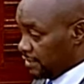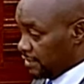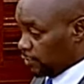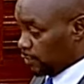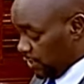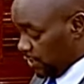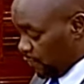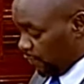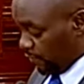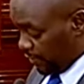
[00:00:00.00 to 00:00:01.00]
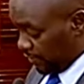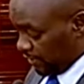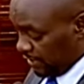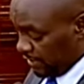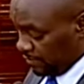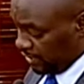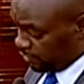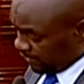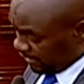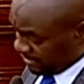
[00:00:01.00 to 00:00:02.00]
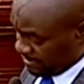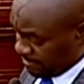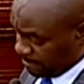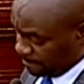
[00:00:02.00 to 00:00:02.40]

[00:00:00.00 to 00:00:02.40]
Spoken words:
responsible for roads. Mr. Speaker,